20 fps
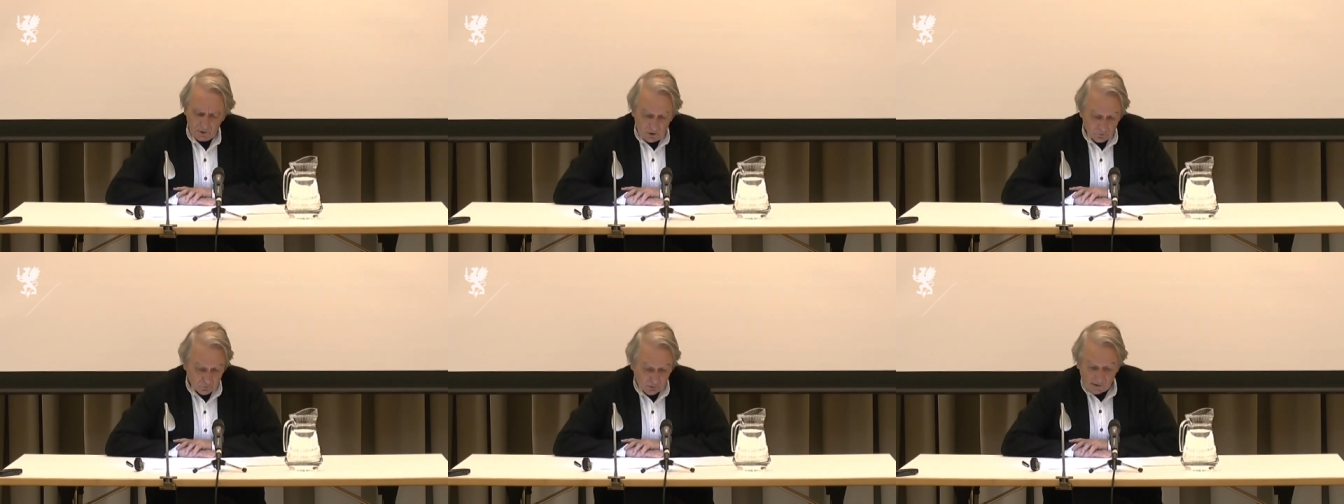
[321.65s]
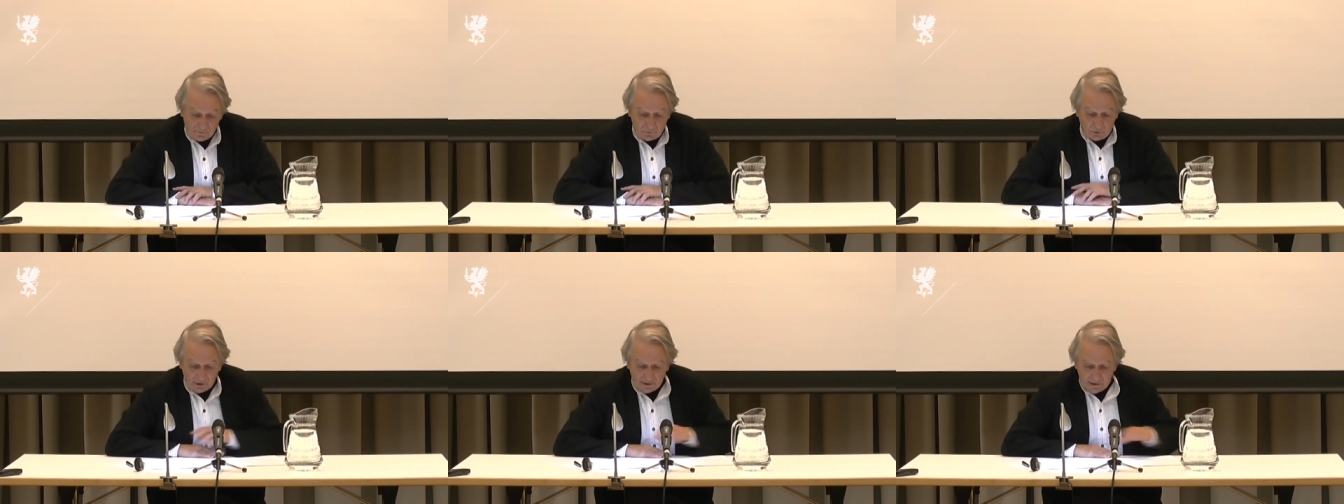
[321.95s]
The
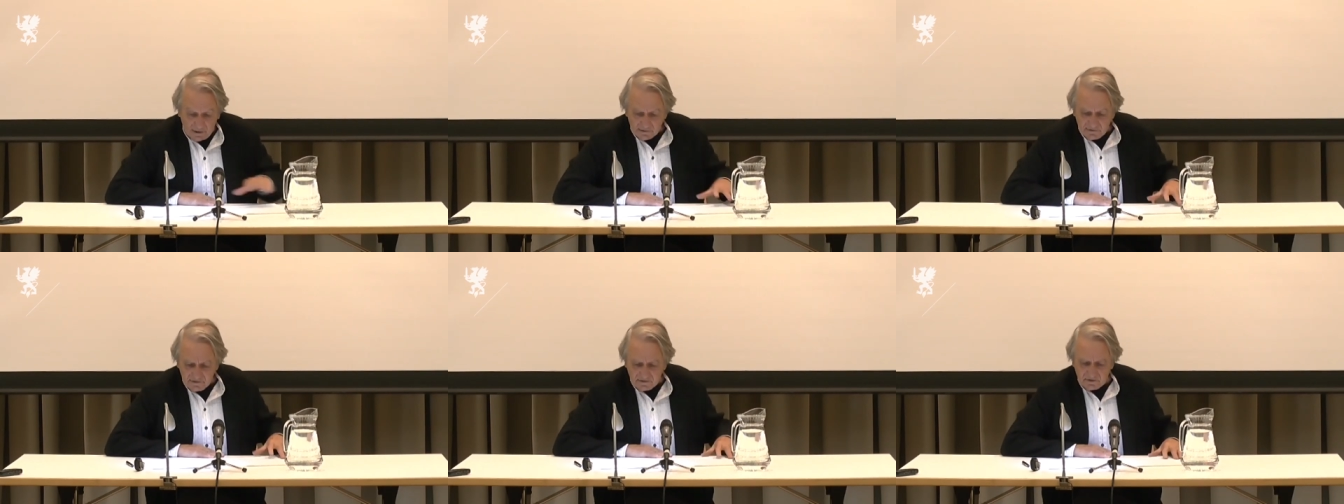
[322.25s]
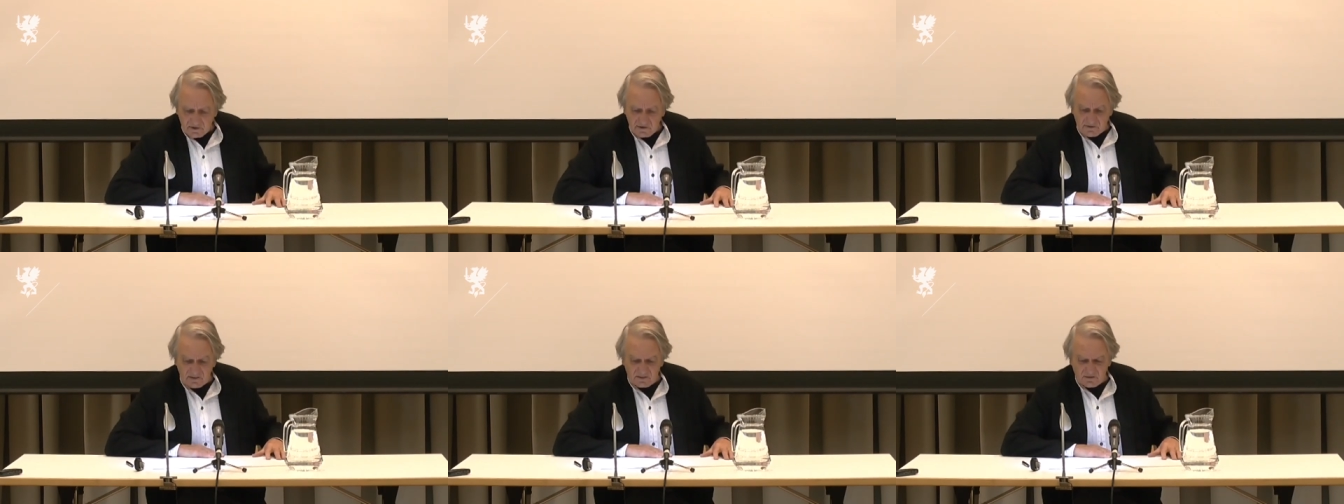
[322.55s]
avant garde, he
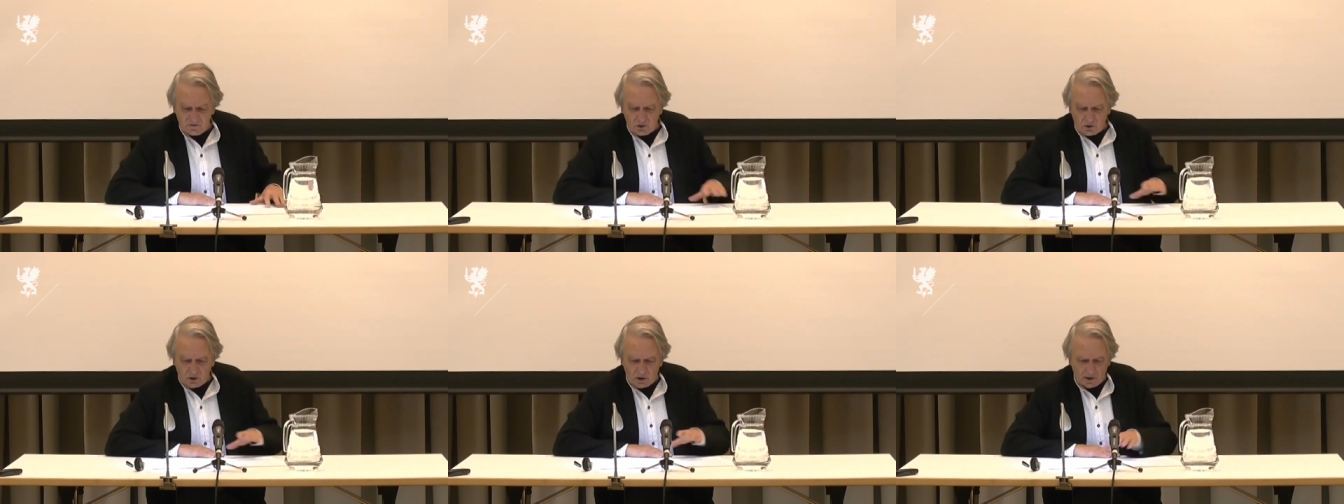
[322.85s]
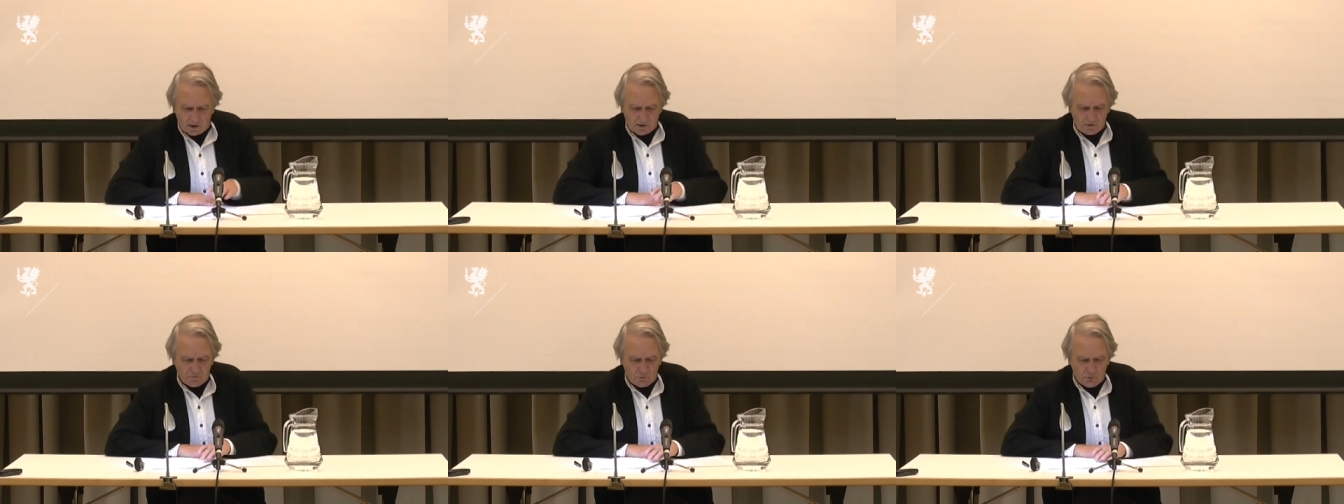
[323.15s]
says, is not
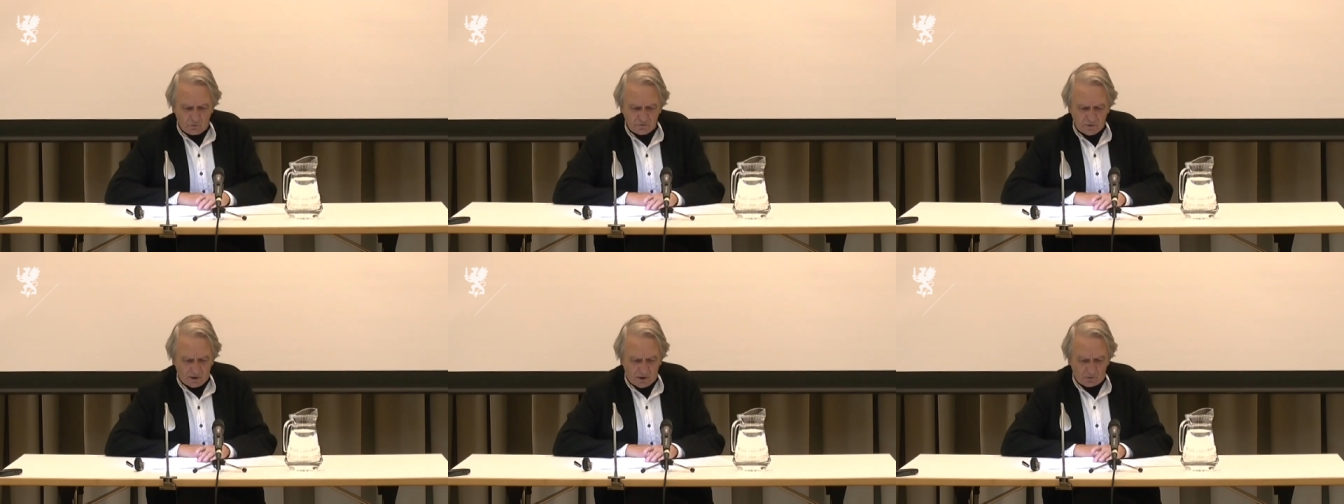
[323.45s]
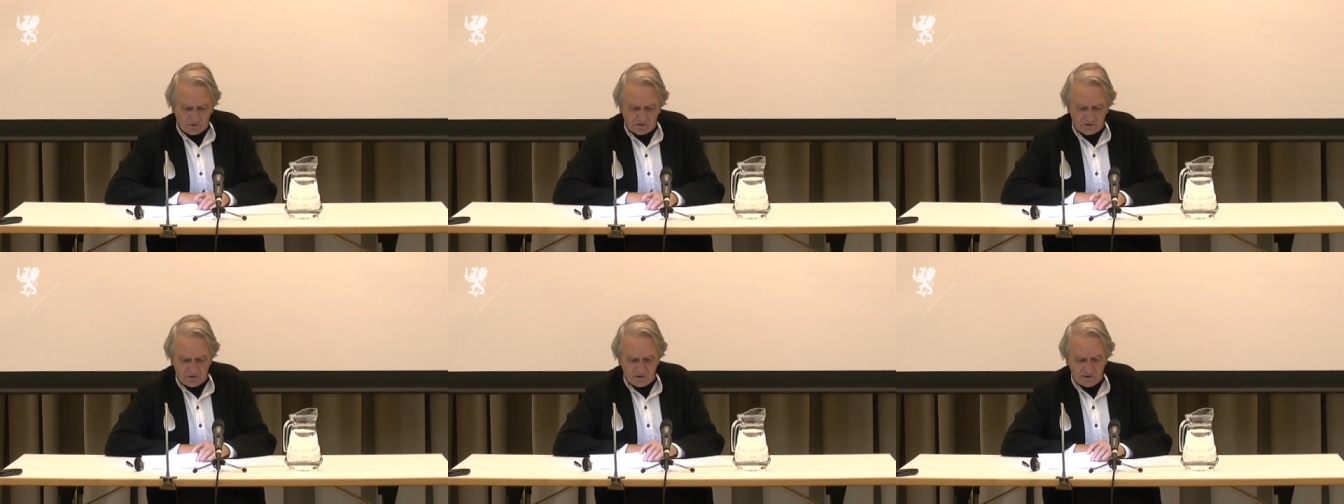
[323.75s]
like those
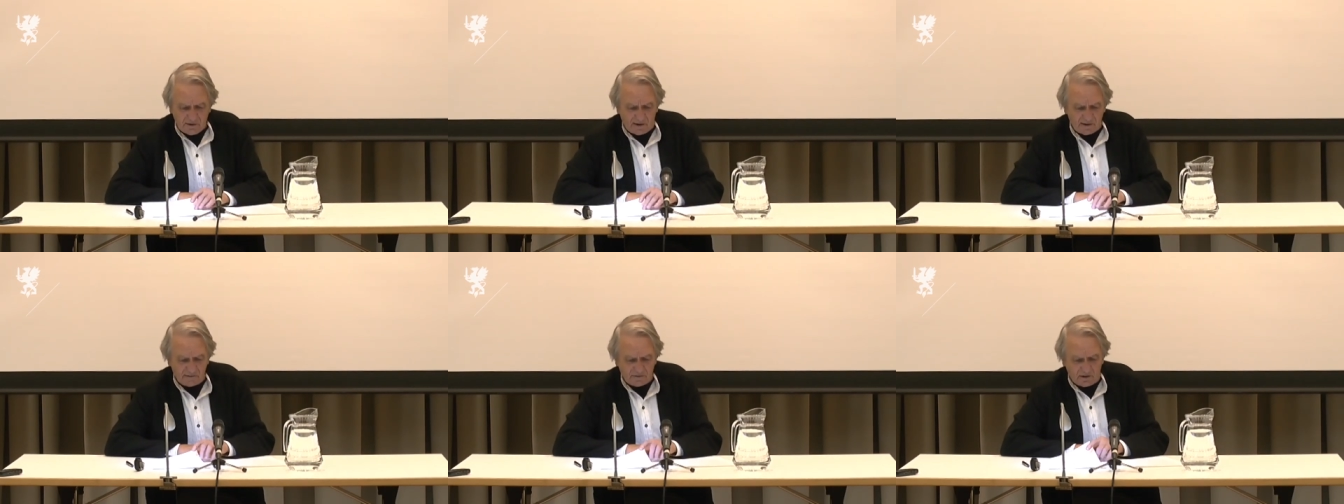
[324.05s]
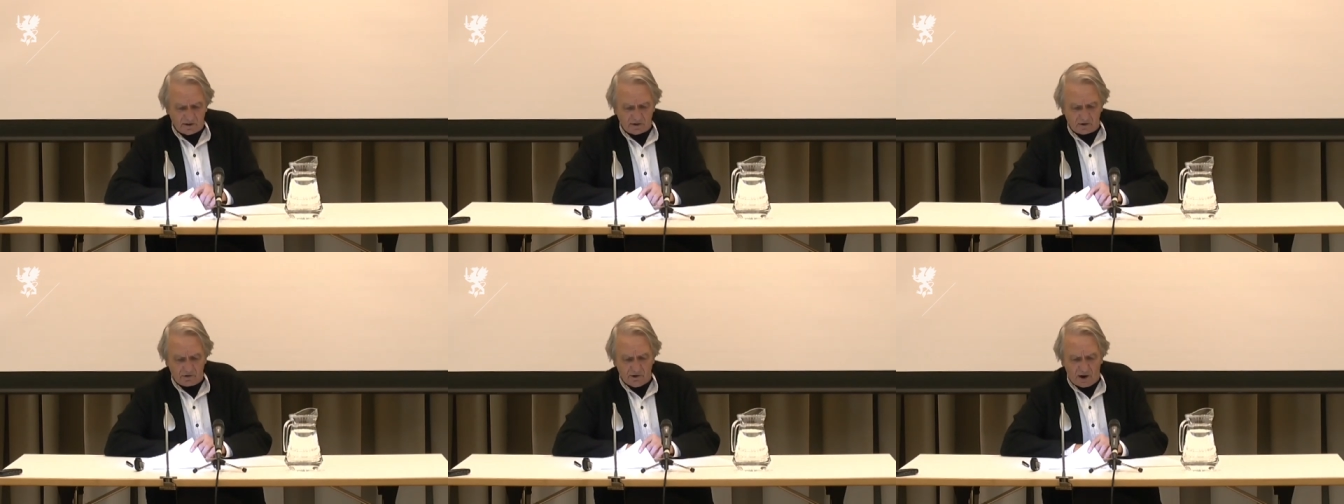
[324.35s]
antique
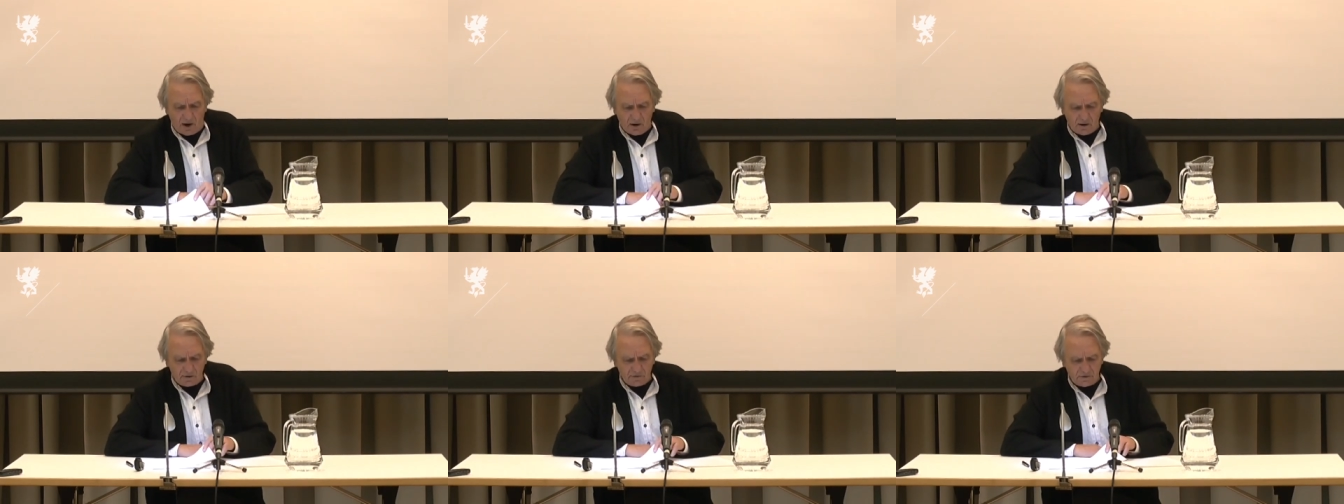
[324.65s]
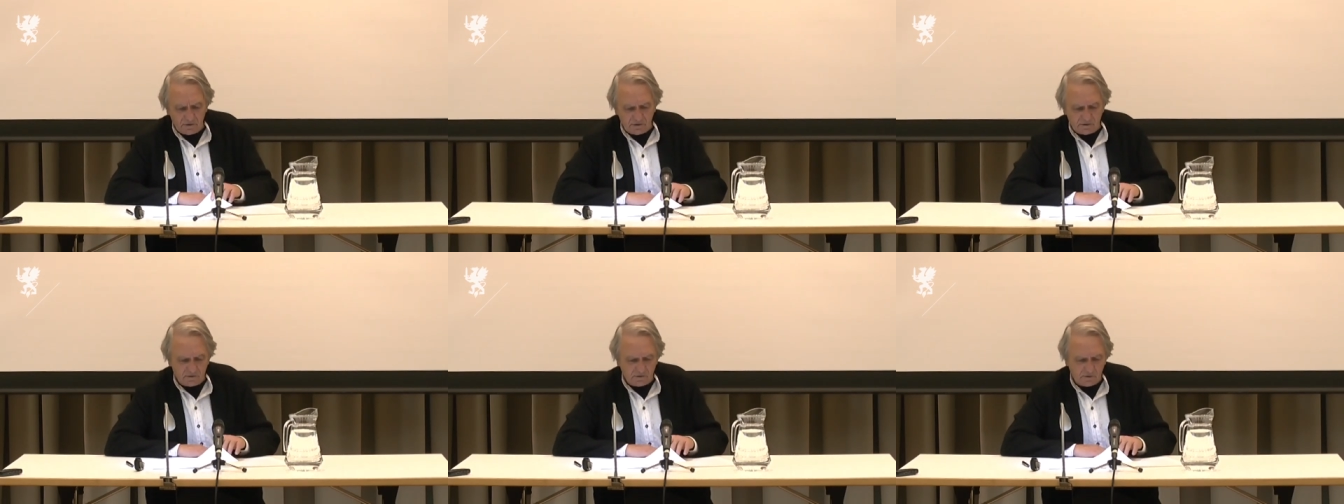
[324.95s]
Alexandrian
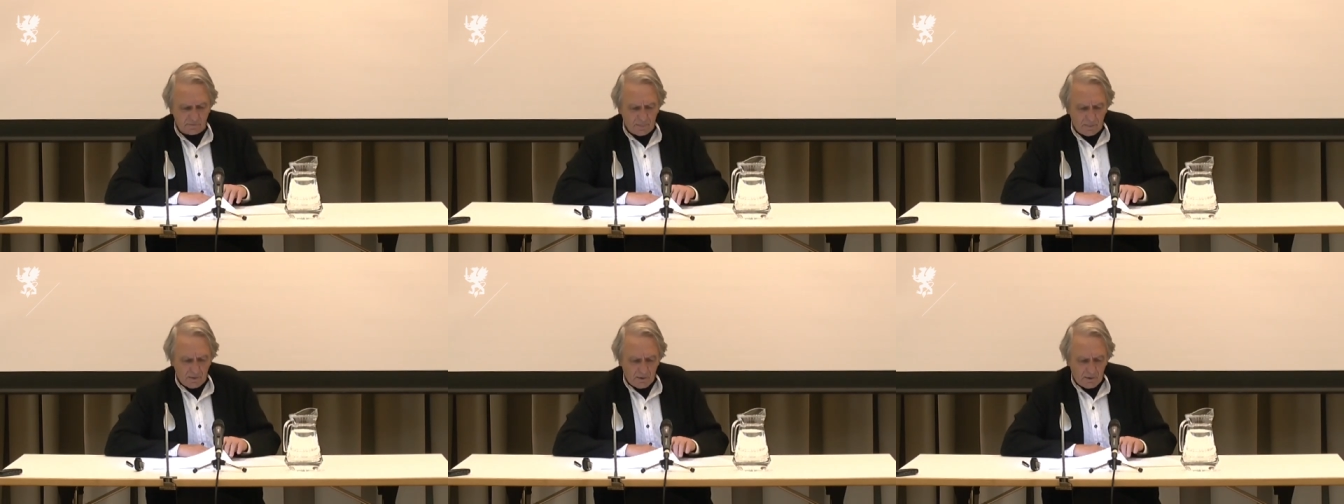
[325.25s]
artists.